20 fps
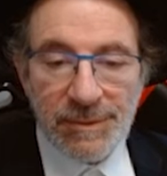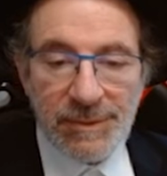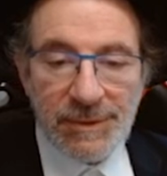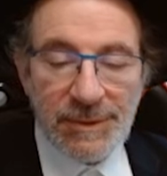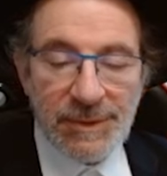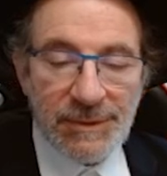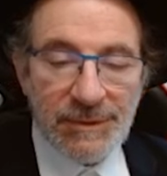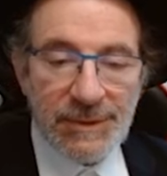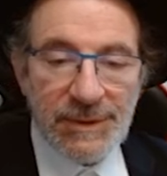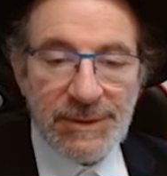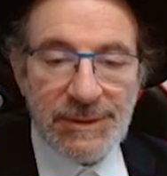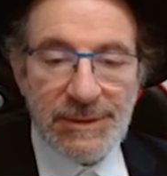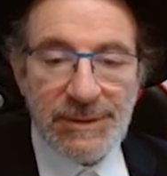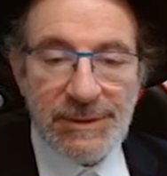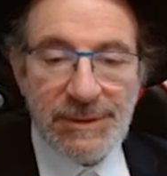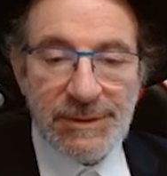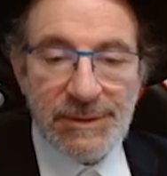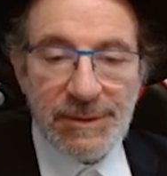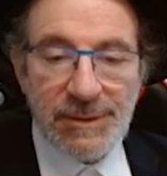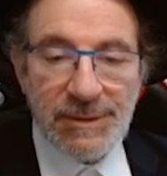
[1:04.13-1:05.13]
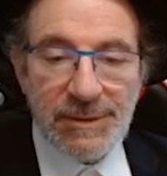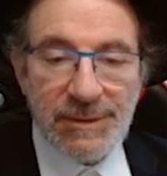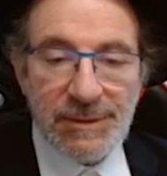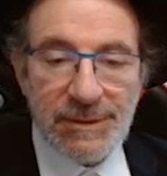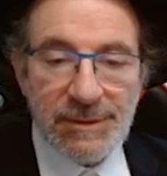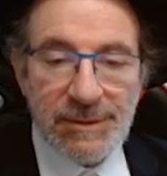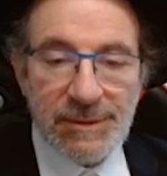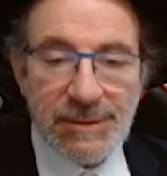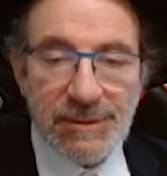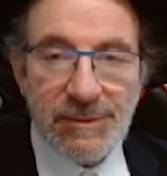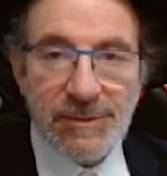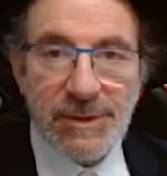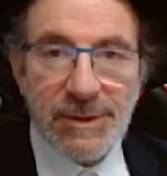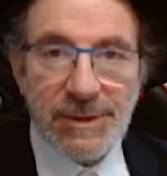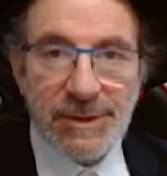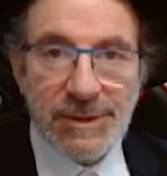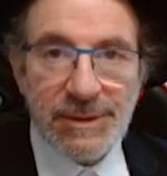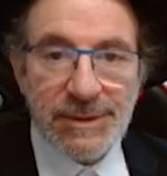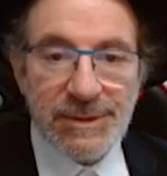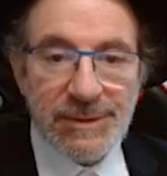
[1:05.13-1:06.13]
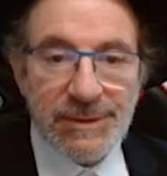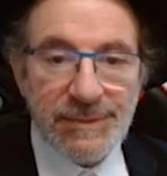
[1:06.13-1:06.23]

that is not guarded.